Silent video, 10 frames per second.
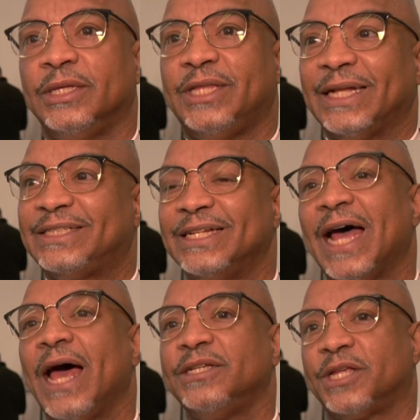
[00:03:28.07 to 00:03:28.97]
that
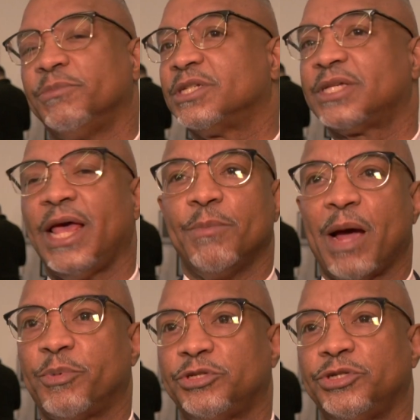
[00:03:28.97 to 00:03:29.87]
denies them the same
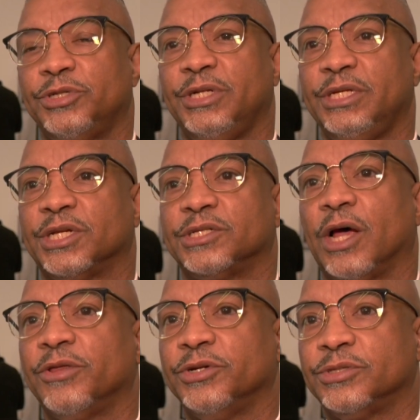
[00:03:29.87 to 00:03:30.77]
opportunities as
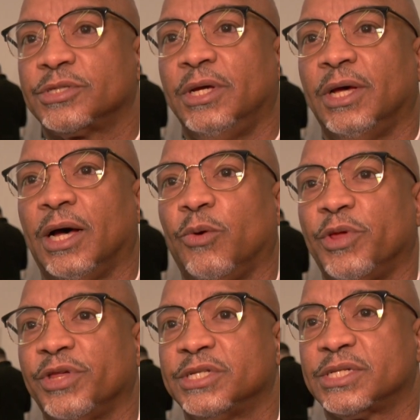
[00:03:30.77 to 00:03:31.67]
others
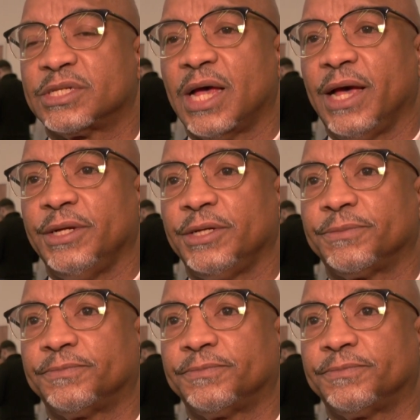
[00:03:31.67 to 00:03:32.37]
within society.